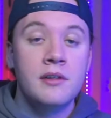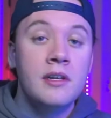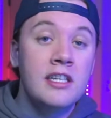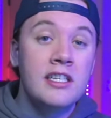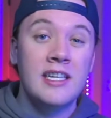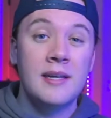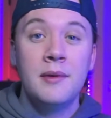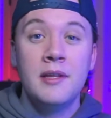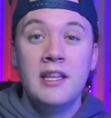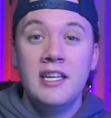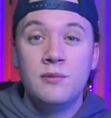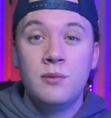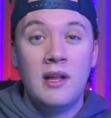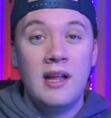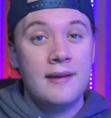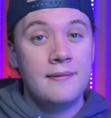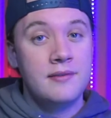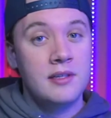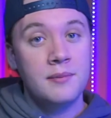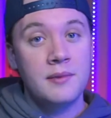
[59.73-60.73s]
Some of these will
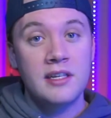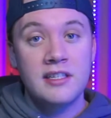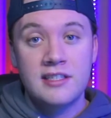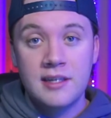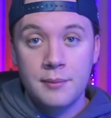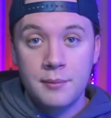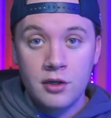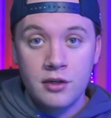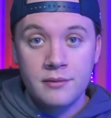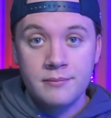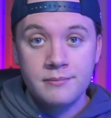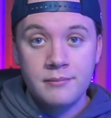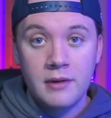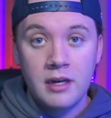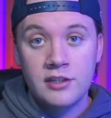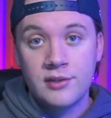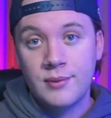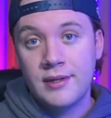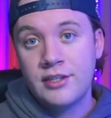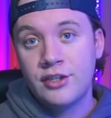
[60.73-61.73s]
have something similar
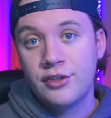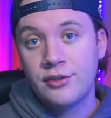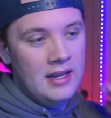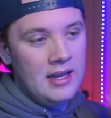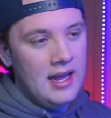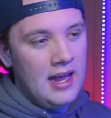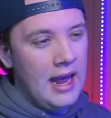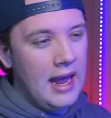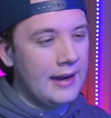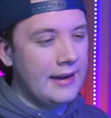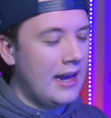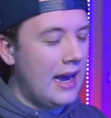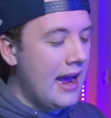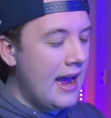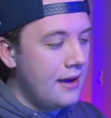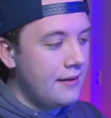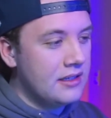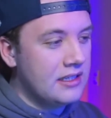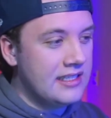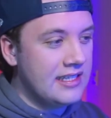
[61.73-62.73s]
on Twitch, and I
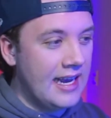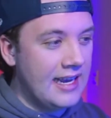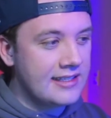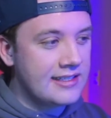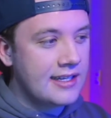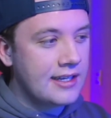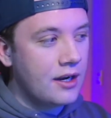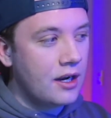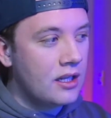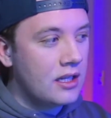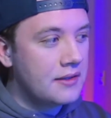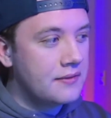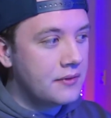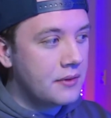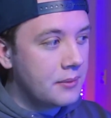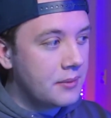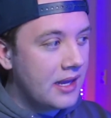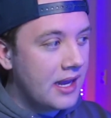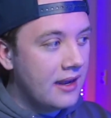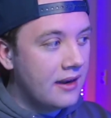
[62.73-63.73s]
haven't tested all of
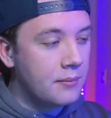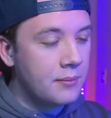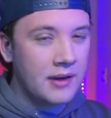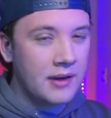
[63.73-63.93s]
them yet, but I